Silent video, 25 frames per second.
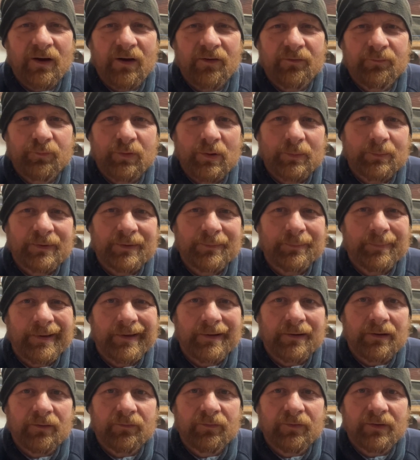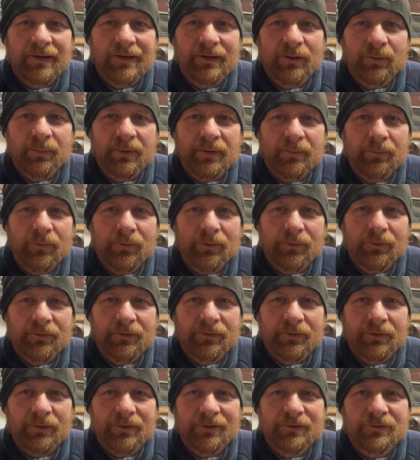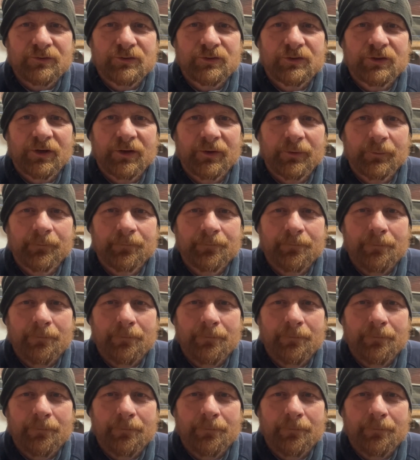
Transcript: I've probably bitten off a little bit more than I can chew.